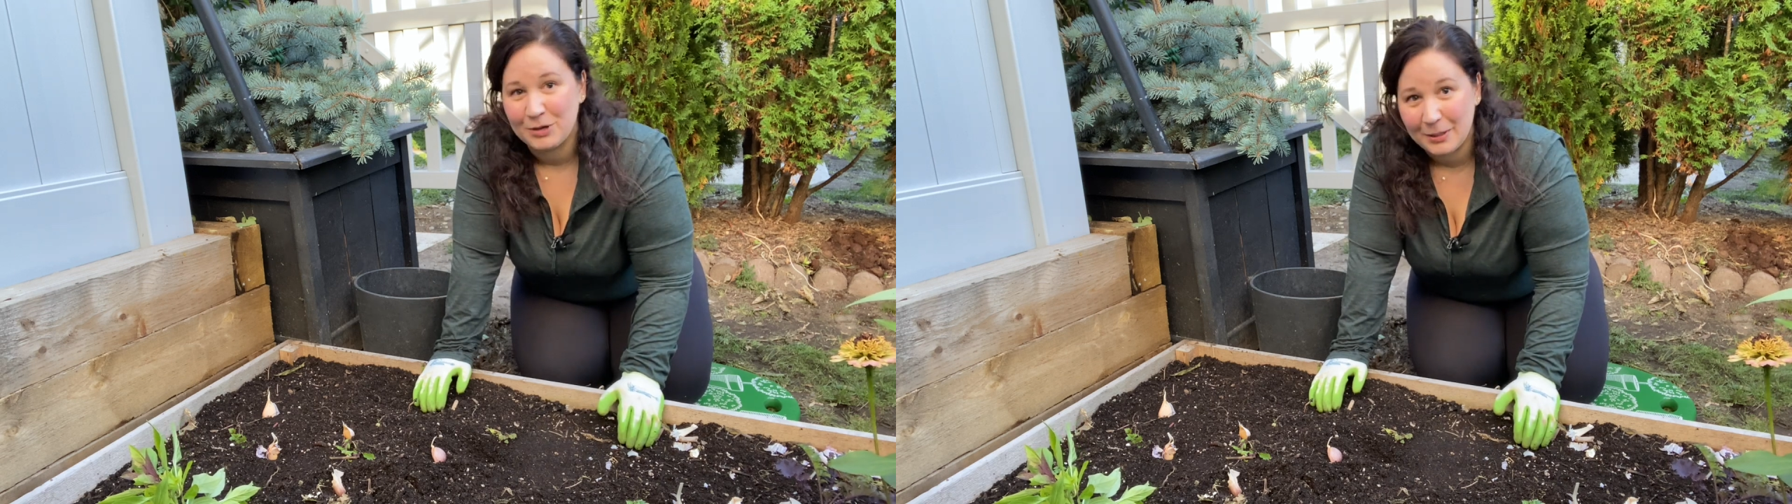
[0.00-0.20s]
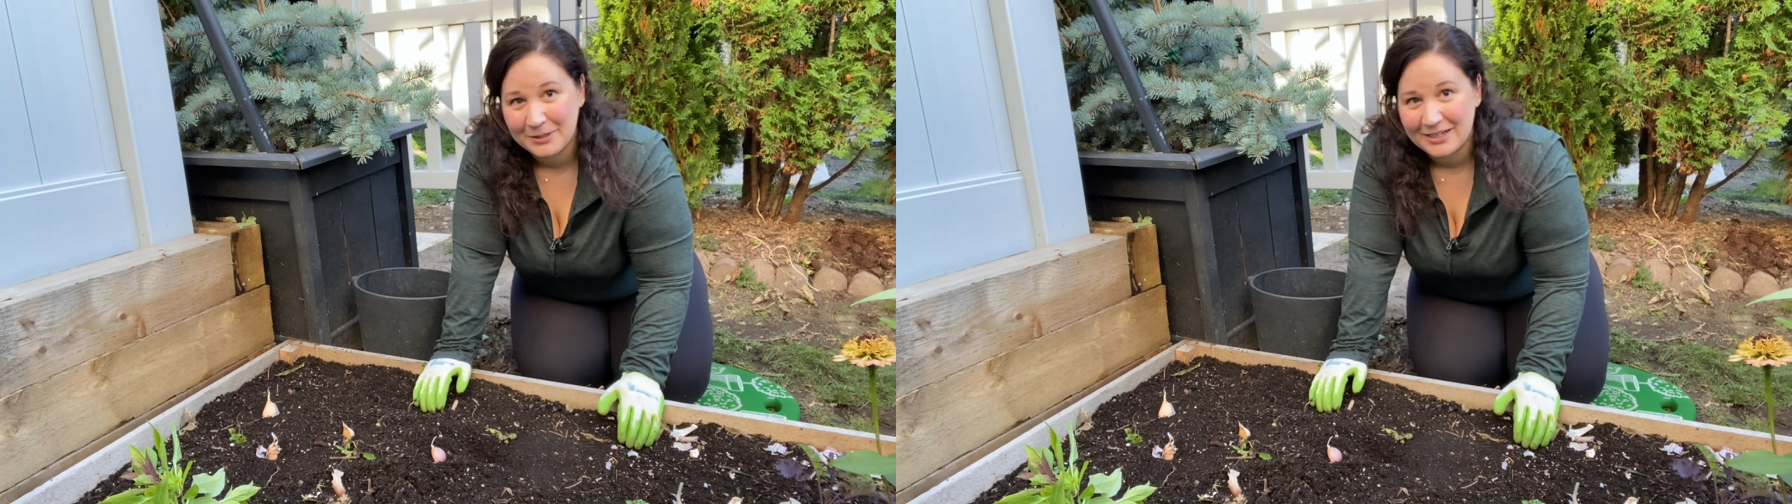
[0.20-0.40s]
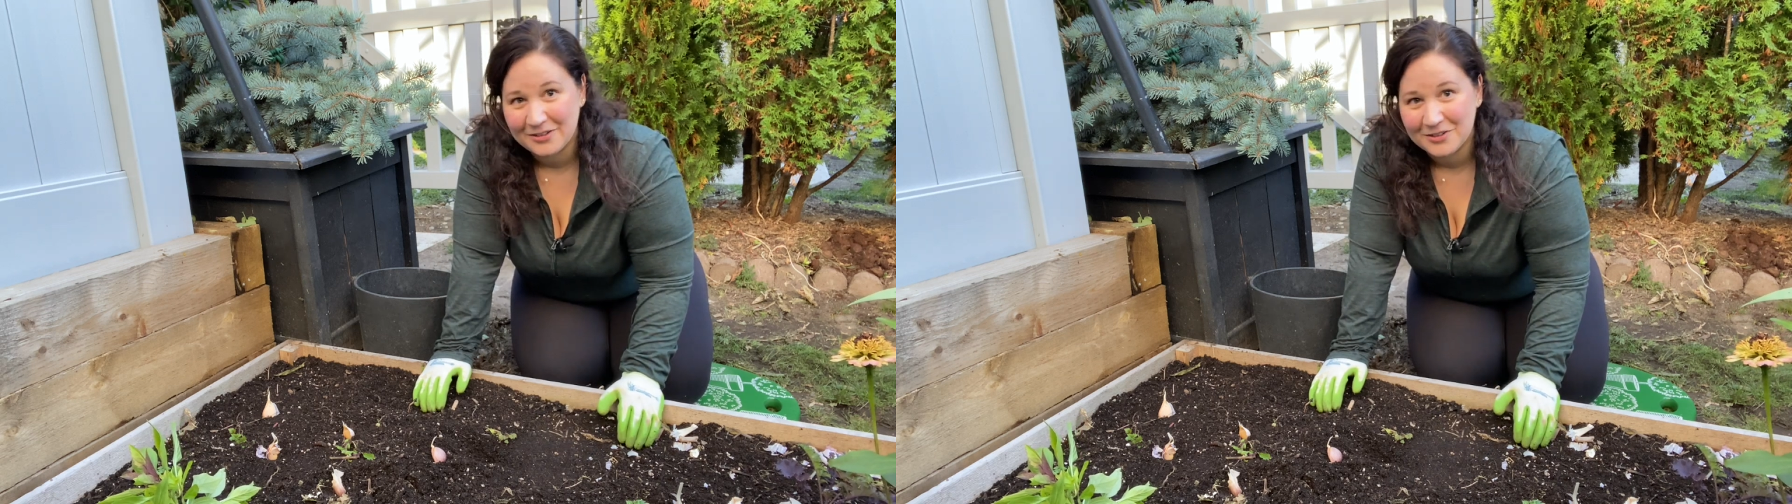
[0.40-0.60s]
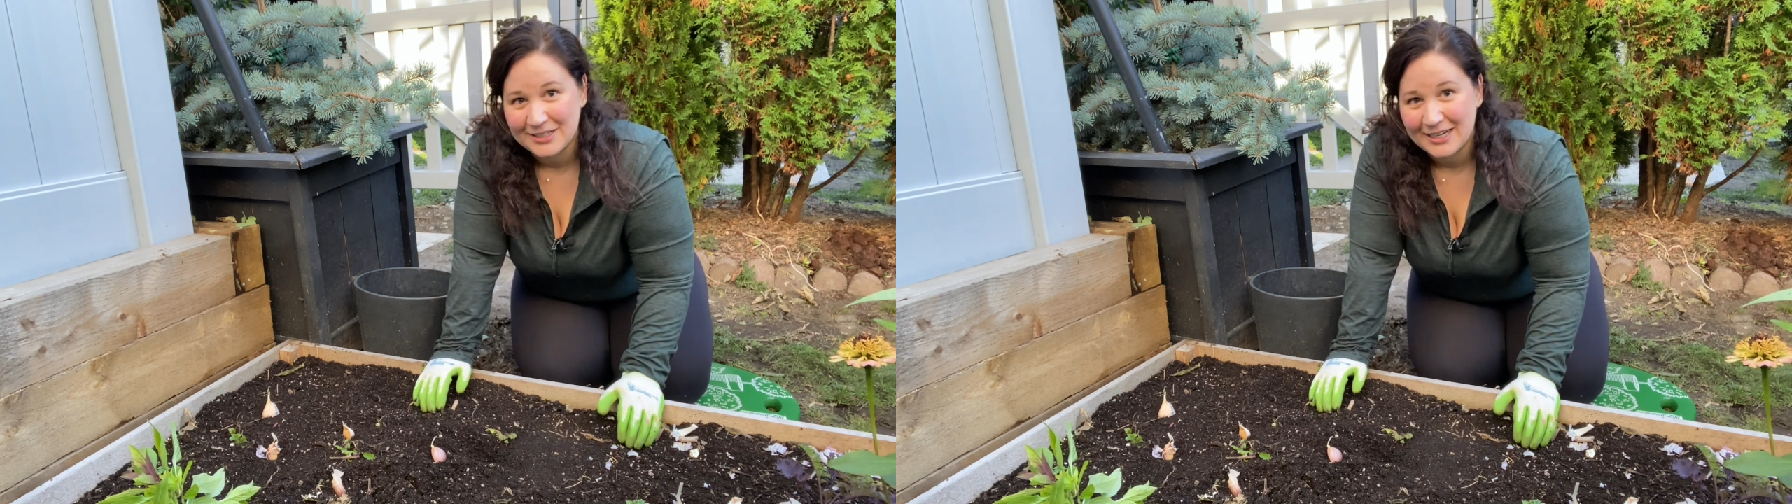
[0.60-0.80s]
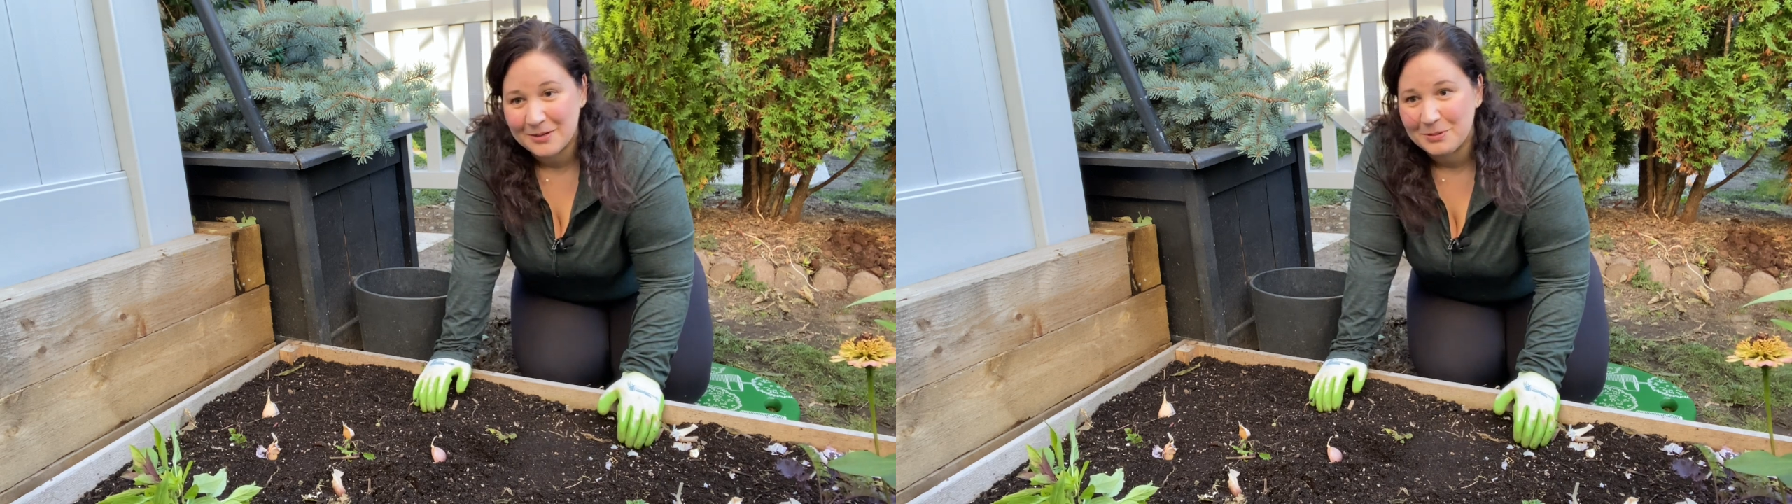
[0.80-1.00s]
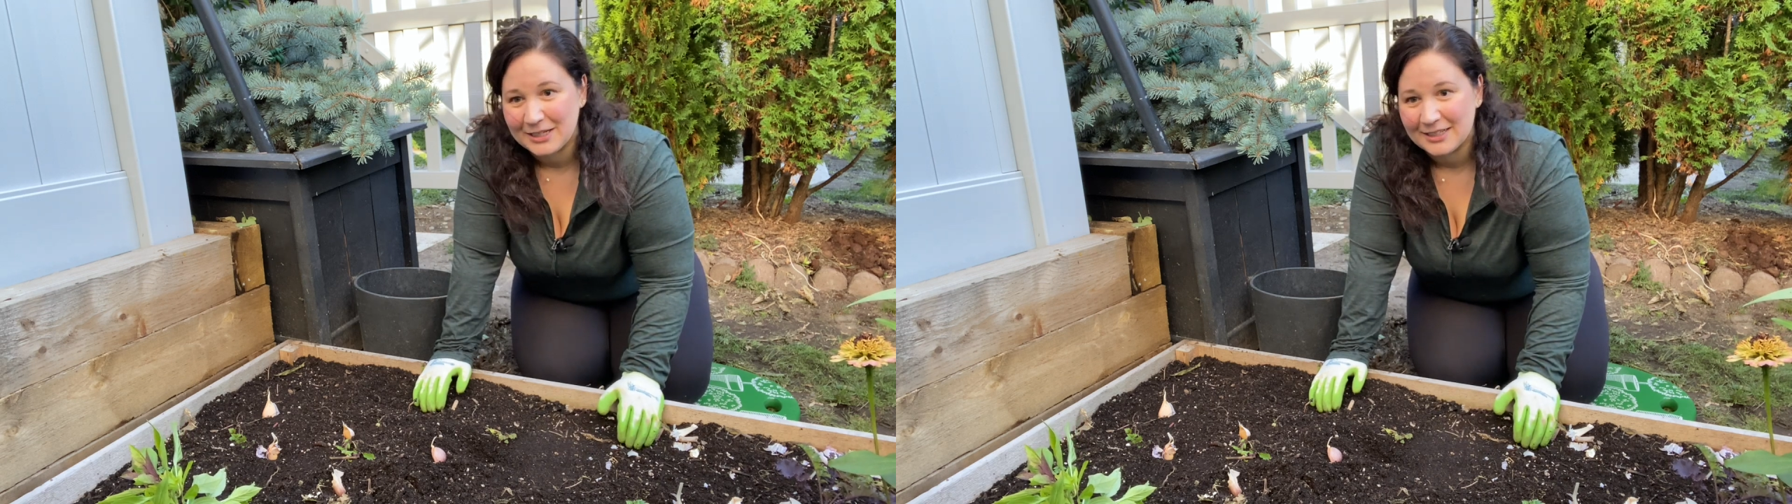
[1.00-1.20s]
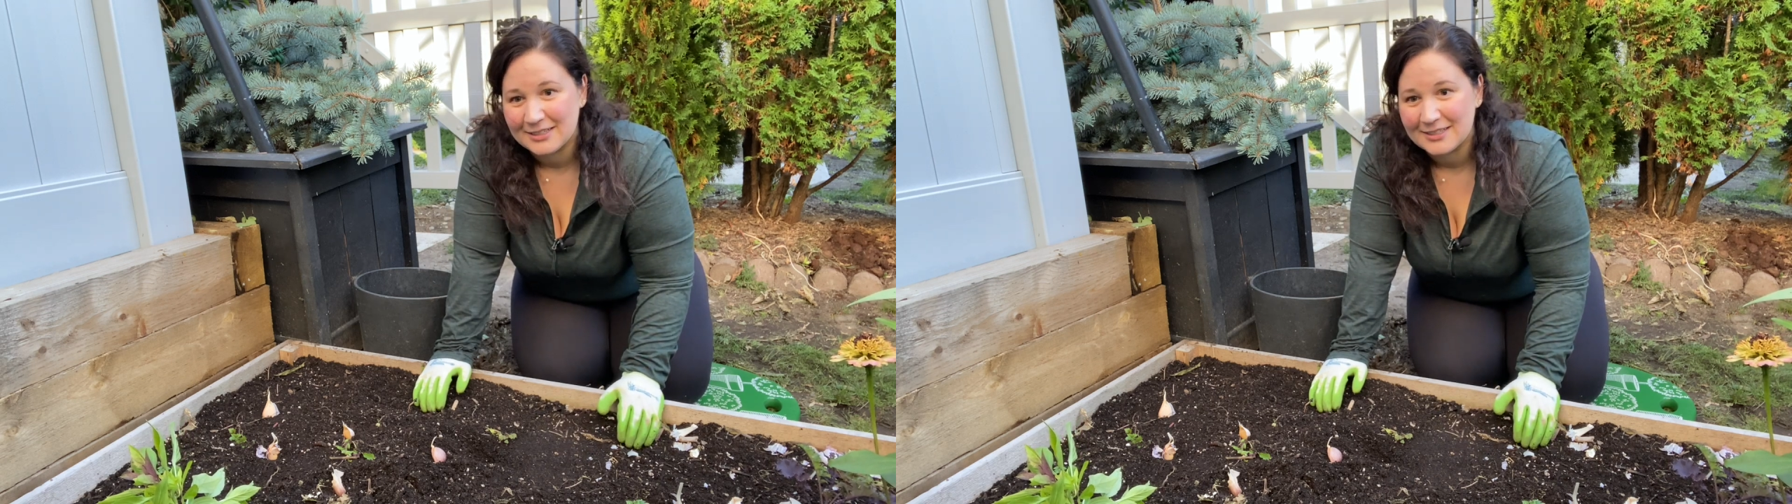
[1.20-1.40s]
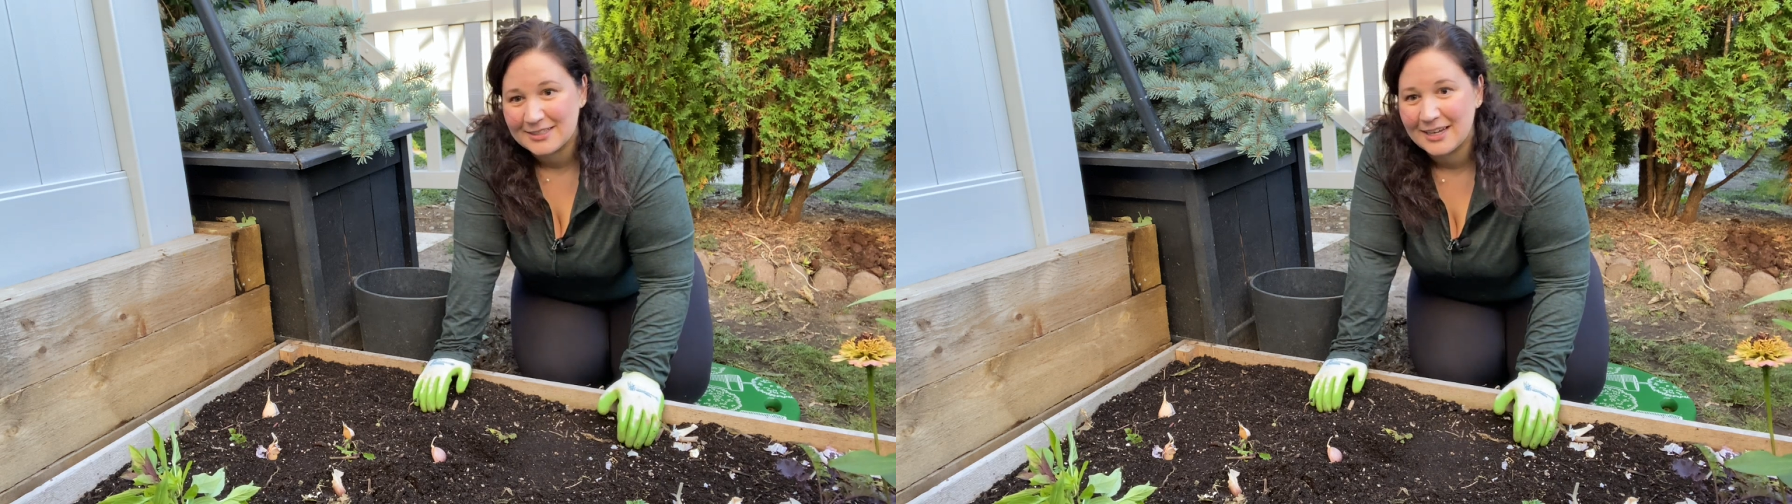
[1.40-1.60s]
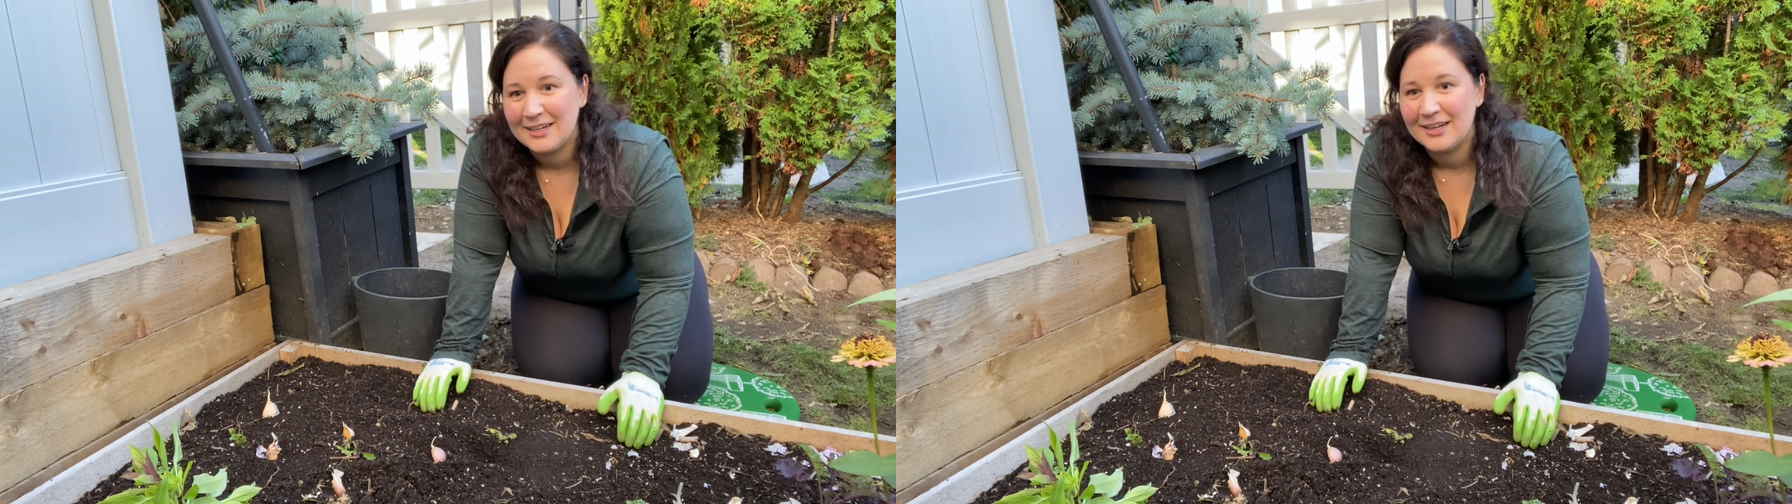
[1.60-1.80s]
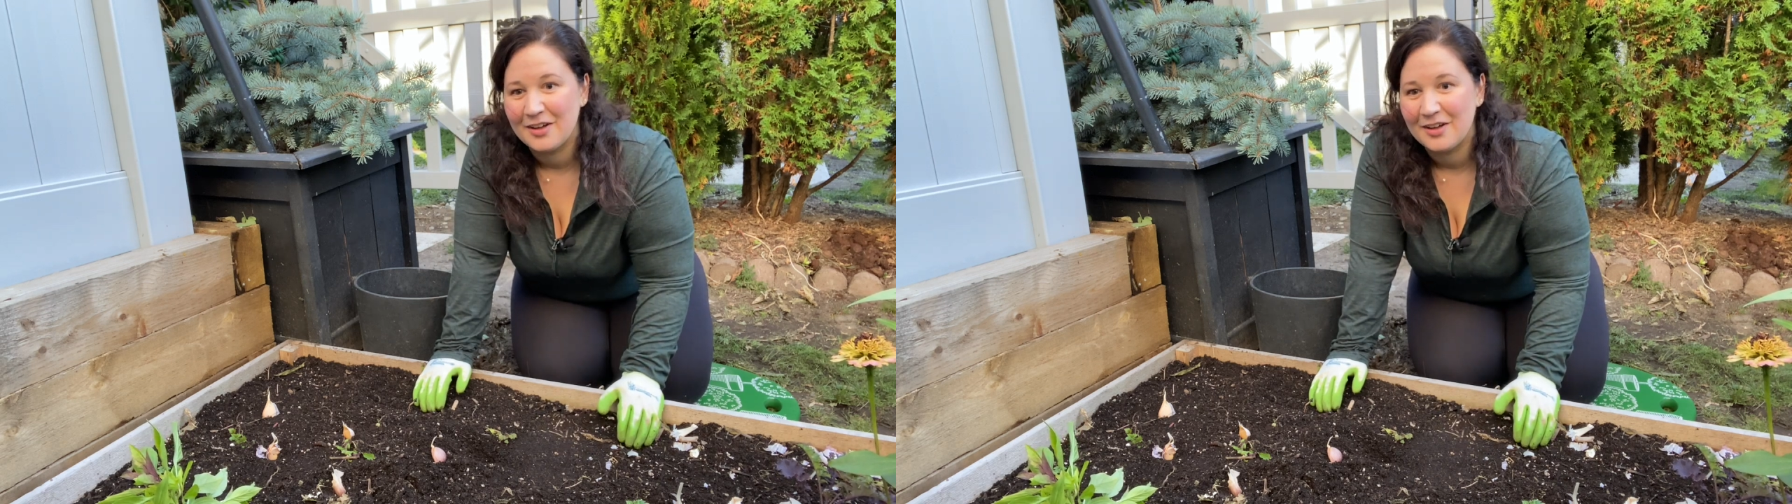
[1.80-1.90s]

probably another day, because